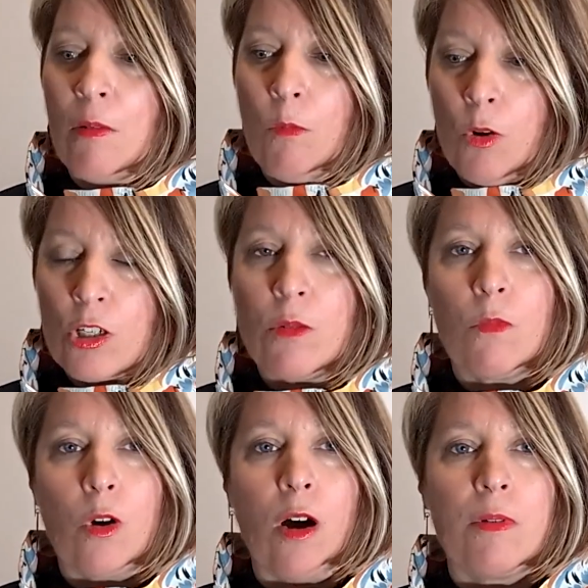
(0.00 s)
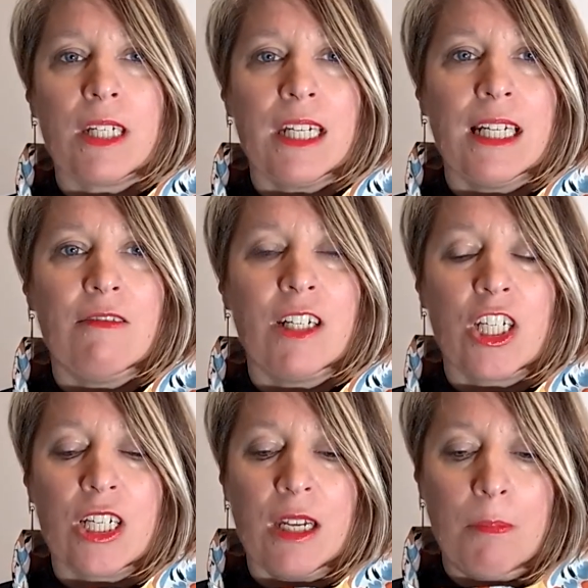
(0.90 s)
Wasn't what I was
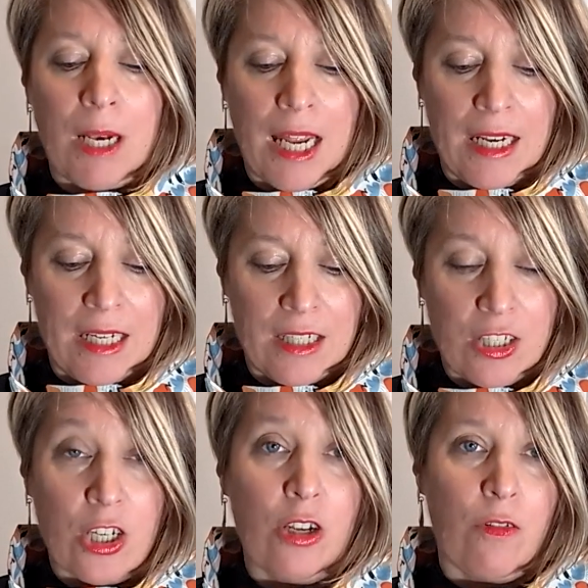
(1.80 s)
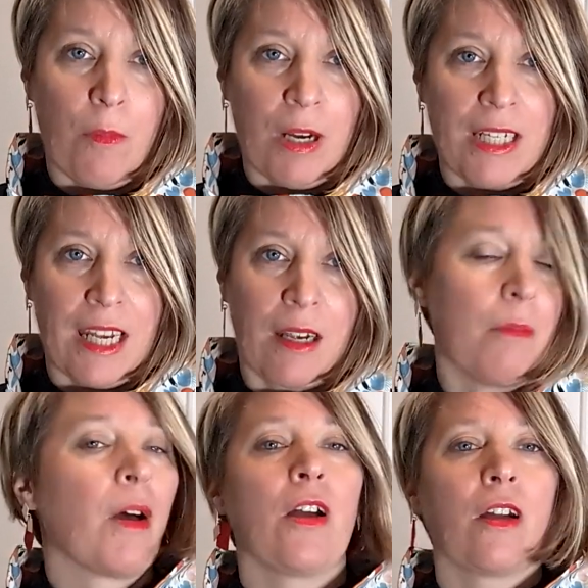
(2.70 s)
originally planning to do for my
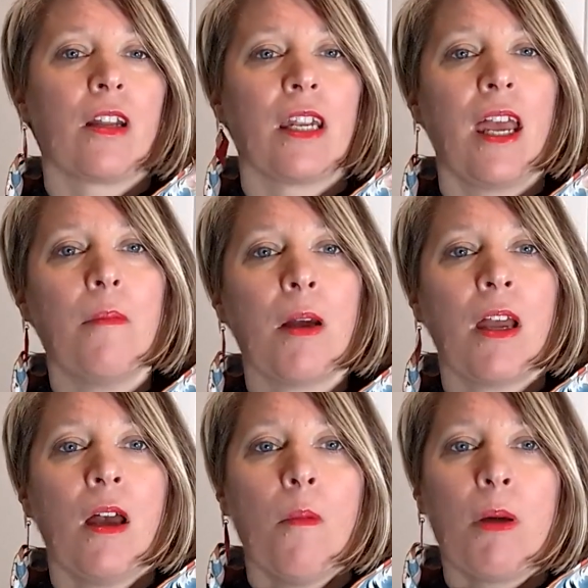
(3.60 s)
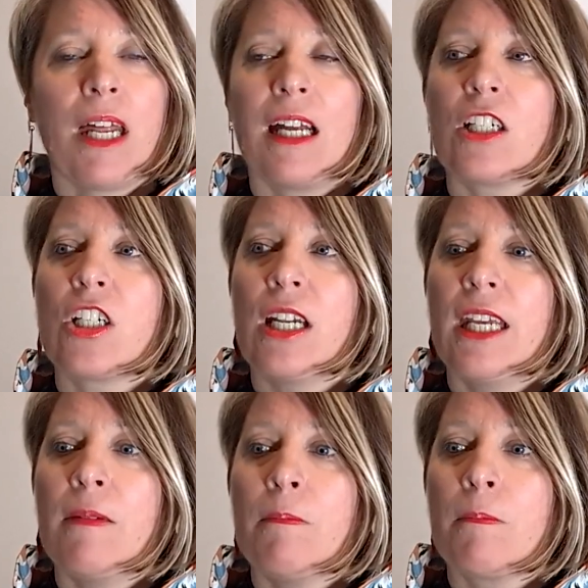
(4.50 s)
second pogo knit, but
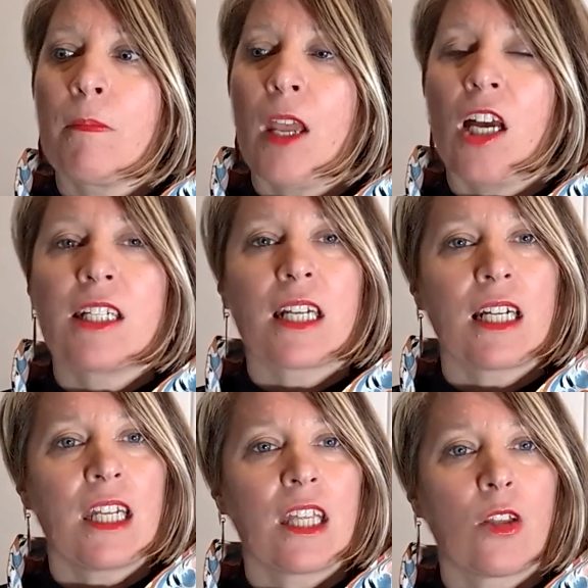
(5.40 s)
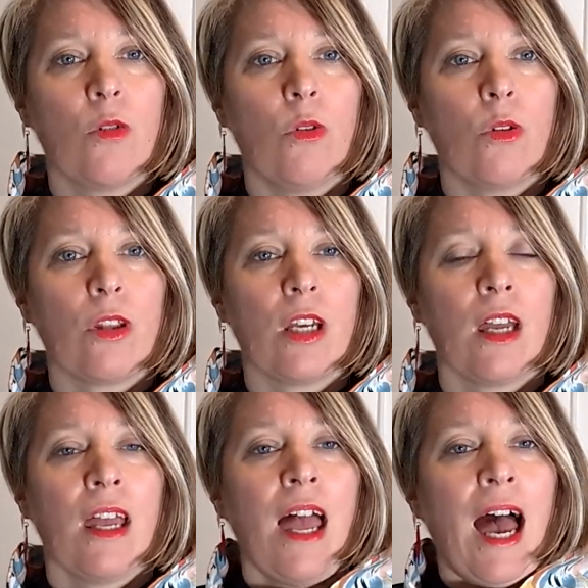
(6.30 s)
actually I suddenly thought that
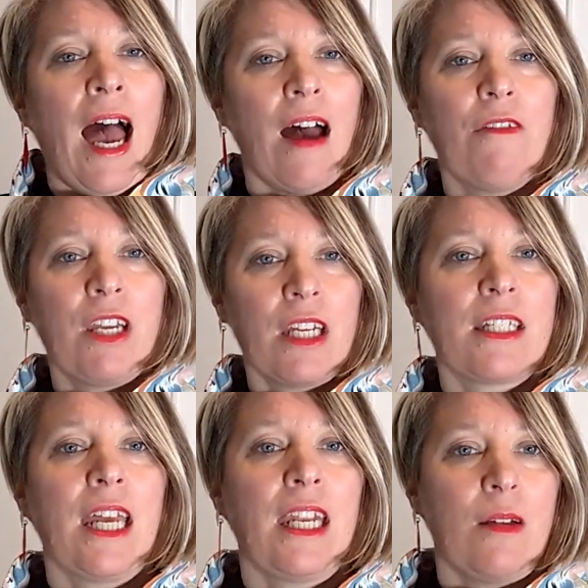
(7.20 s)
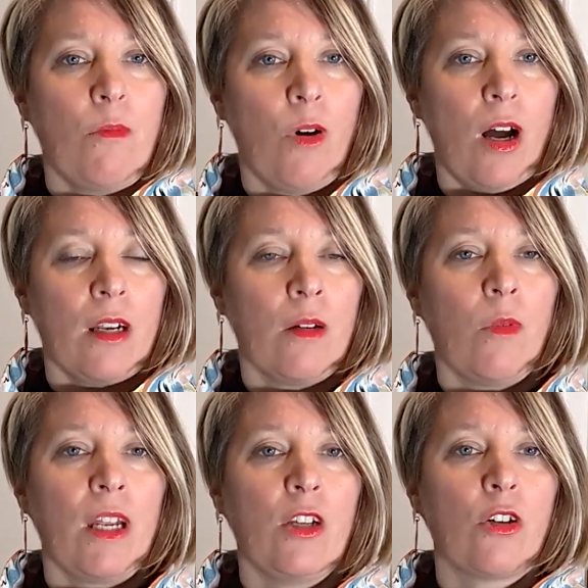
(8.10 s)
having a denim one
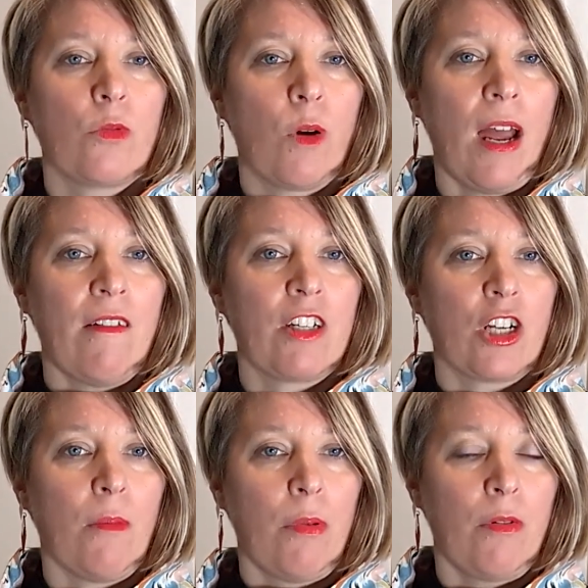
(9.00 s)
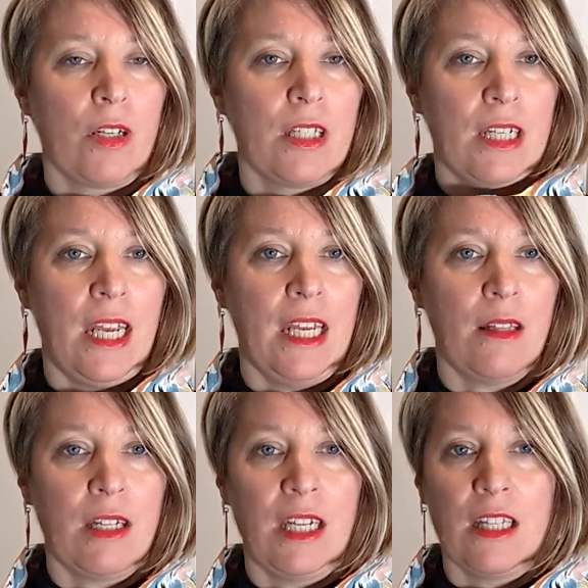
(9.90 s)
where you could wear a jumper
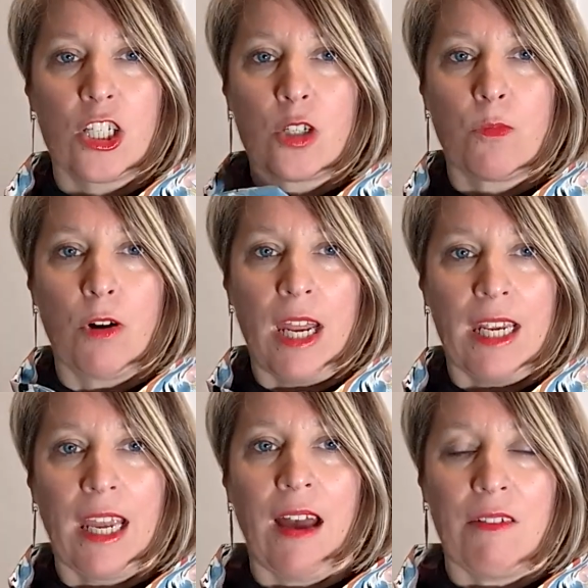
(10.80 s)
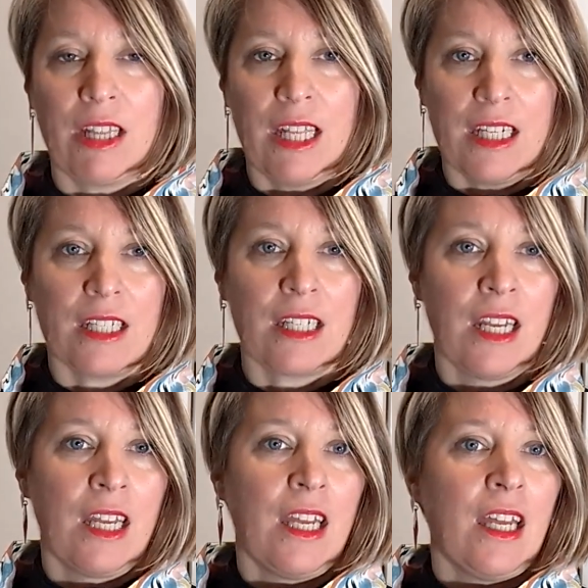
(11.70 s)
underneath, and in the spring having this
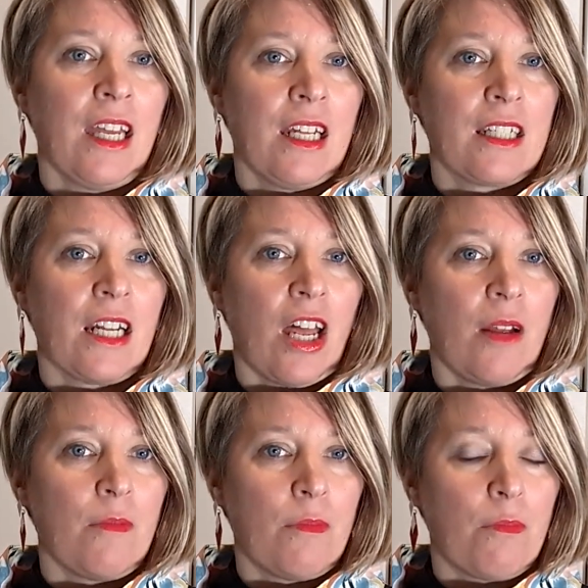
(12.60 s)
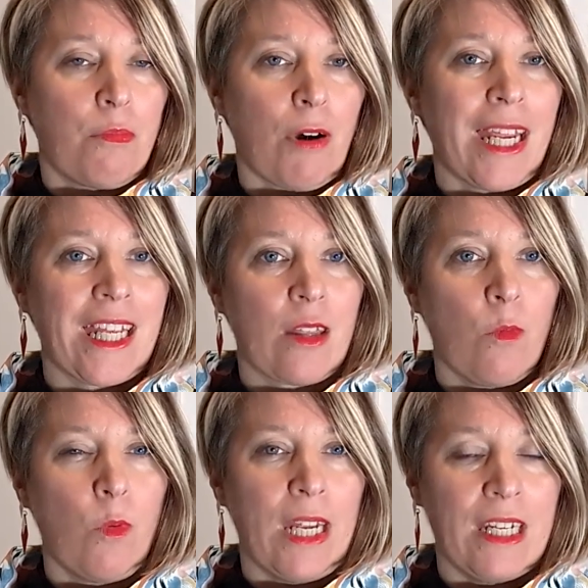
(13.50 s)
to like break the
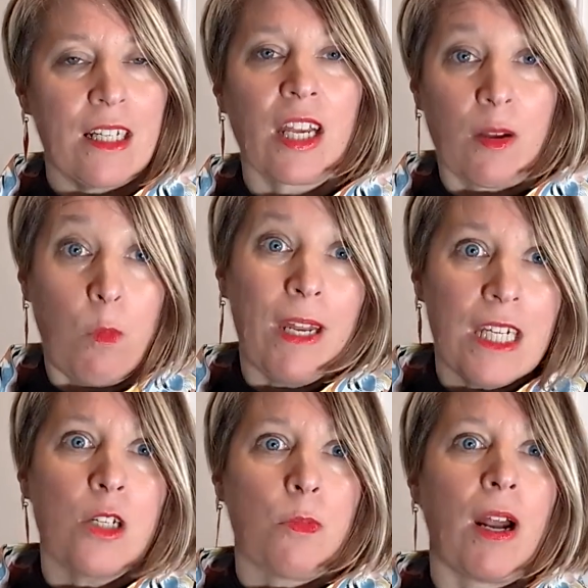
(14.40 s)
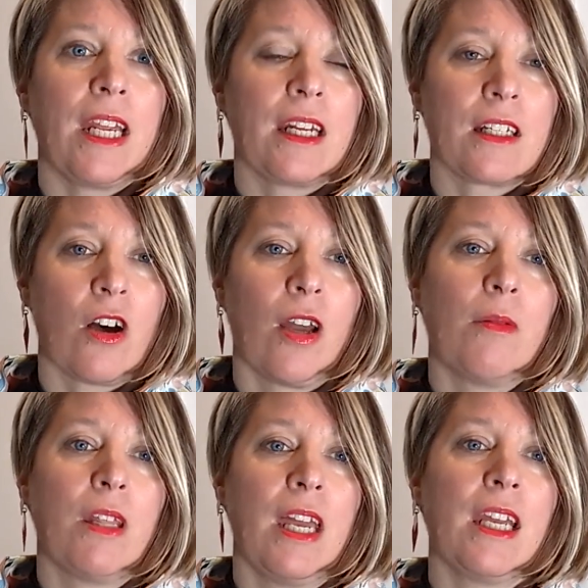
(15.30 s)
wind, like windbreaker type
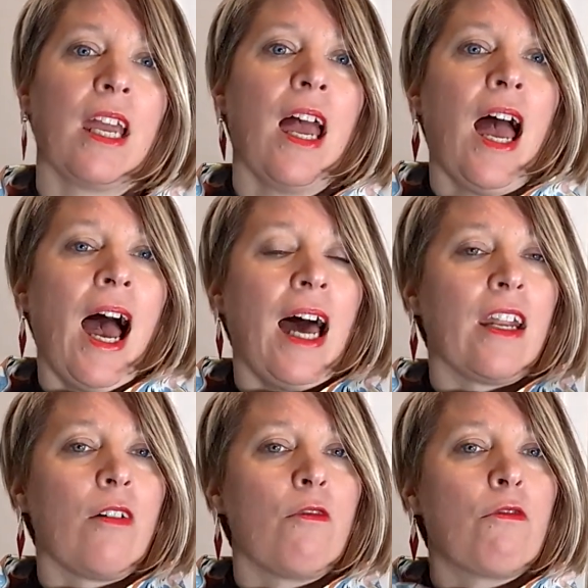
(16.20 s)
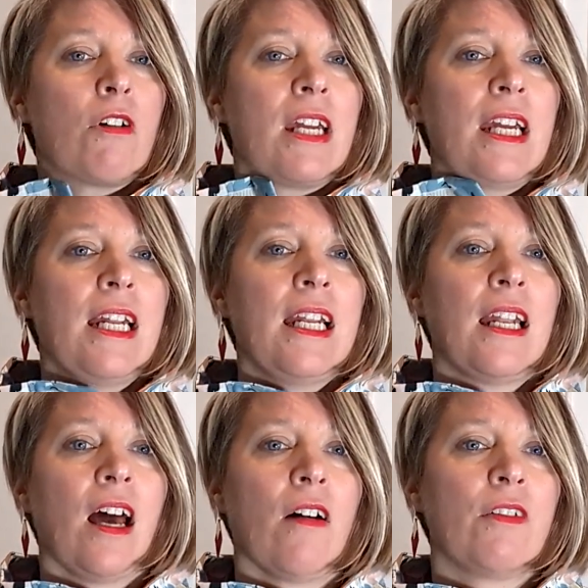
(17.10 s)
thing, and I really
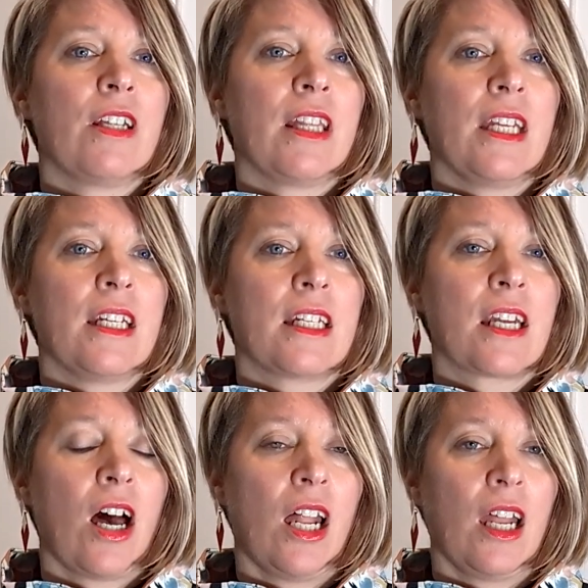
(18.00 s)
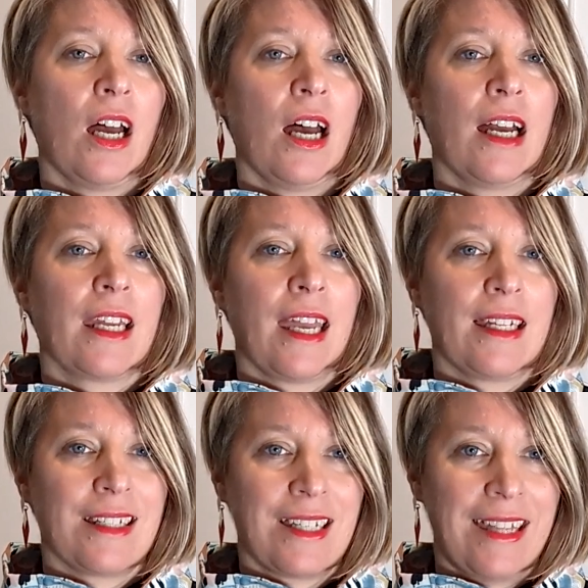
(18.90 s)
loved this colour
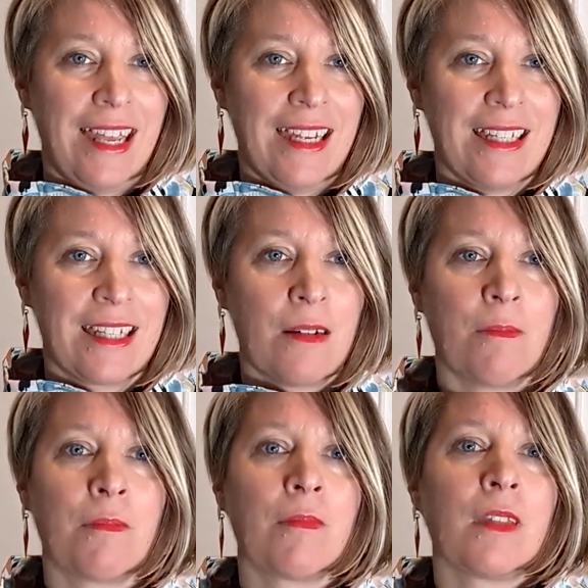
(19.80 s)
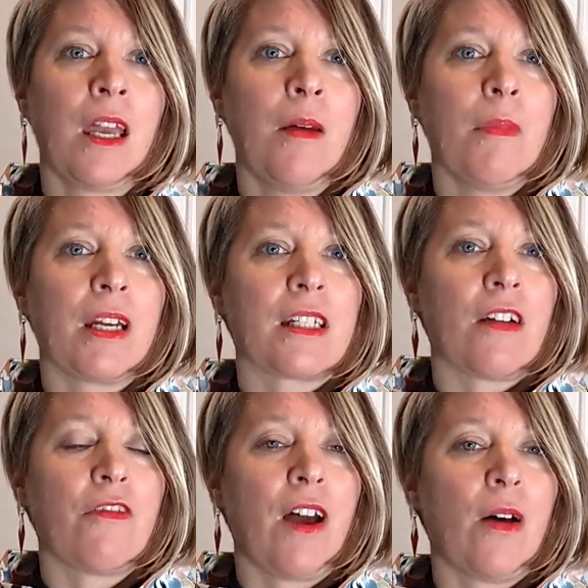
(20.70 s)
against this because I
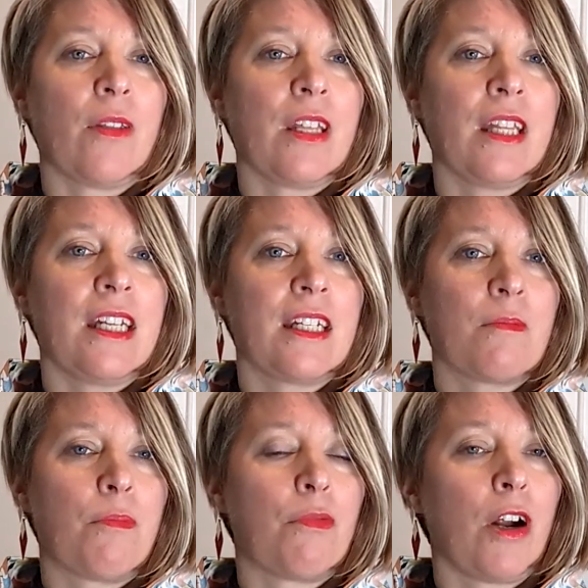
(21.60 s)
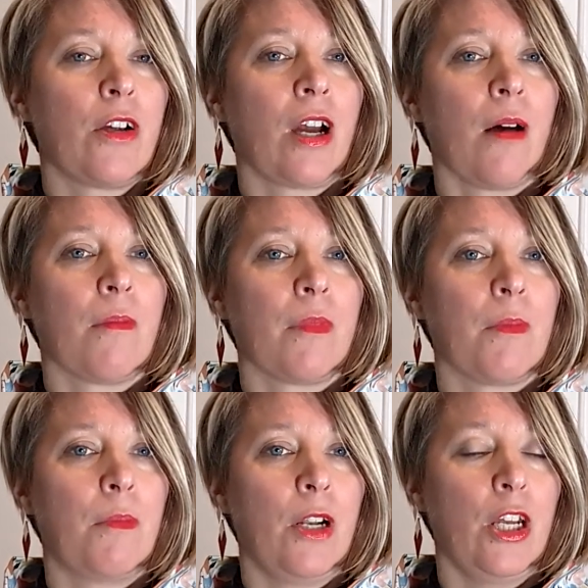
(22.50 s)
felt that this broke up the
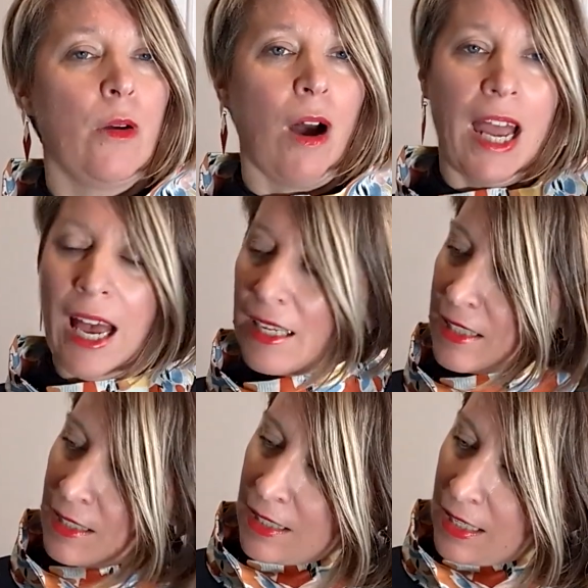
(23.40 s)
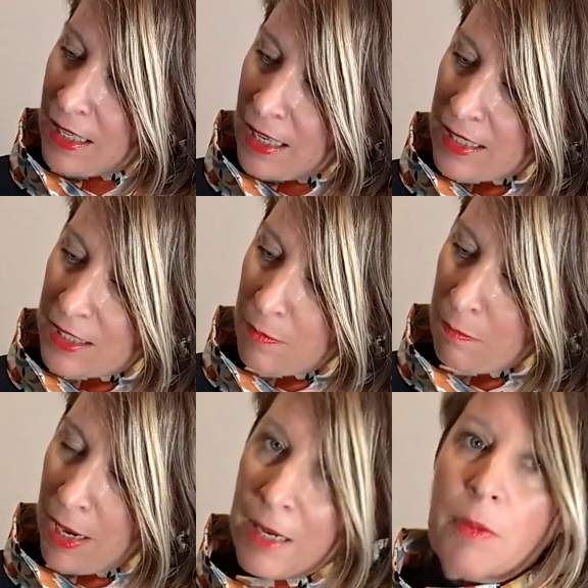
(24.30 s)
blue. I had some
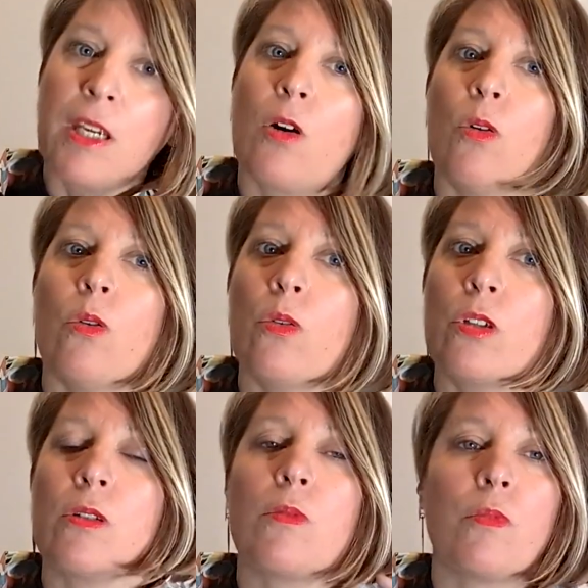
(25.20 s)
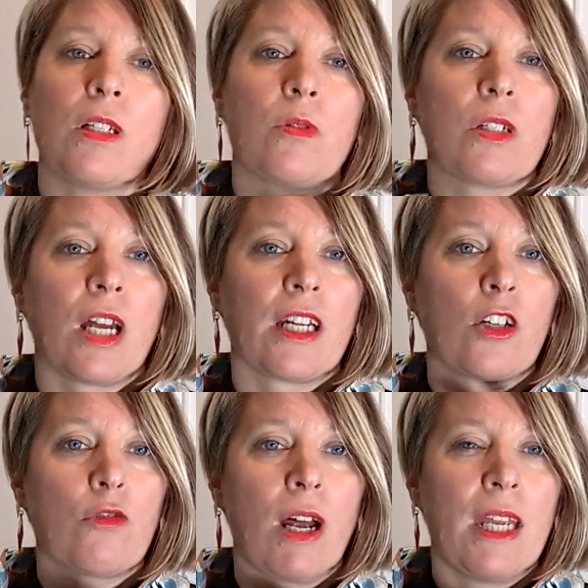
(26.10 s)
baby cord which was like a
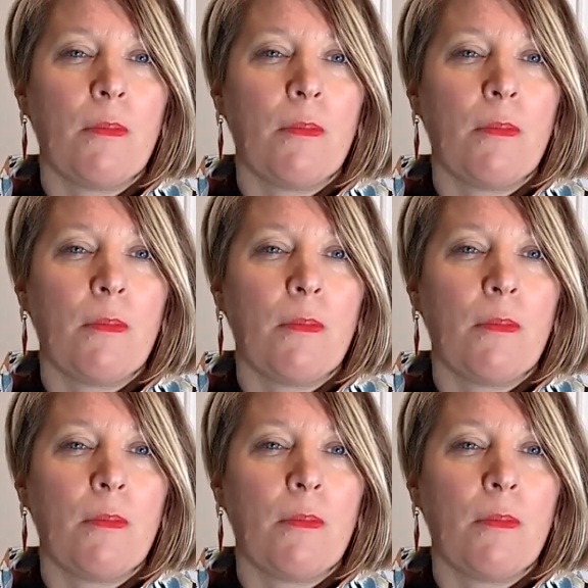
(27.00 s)
grey